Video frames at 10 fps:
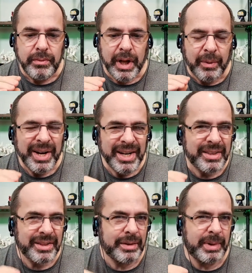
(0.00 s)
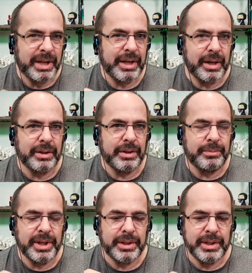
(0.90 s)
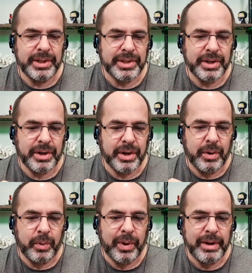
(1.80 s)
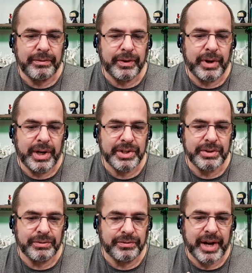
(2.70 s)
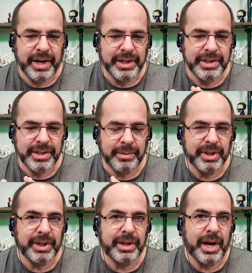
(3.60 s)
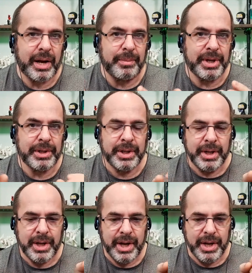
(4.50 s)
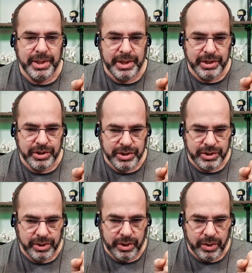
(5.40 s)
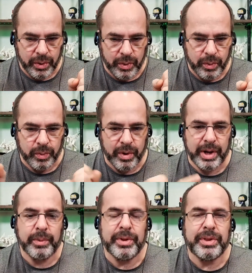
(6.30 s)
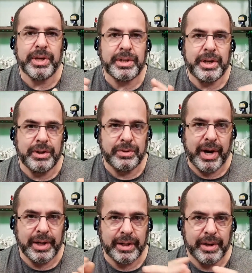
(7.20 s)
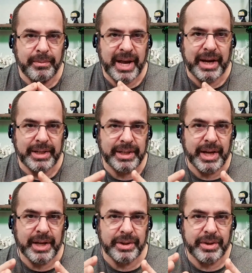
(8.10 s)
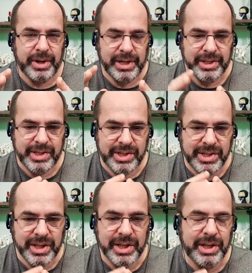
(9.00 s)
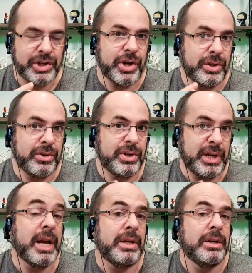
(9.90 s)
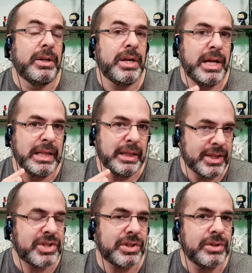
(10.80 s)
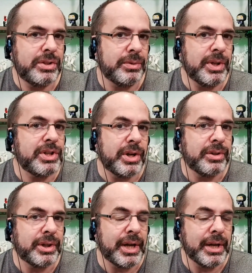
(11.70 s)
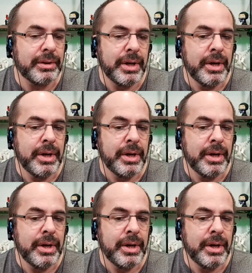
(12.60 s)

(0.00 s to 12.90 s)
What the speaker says: I want you to think about that a little bit. Is there a way for us to find something common and then just go run with it and try to come back together and see each other again and listen to each other again?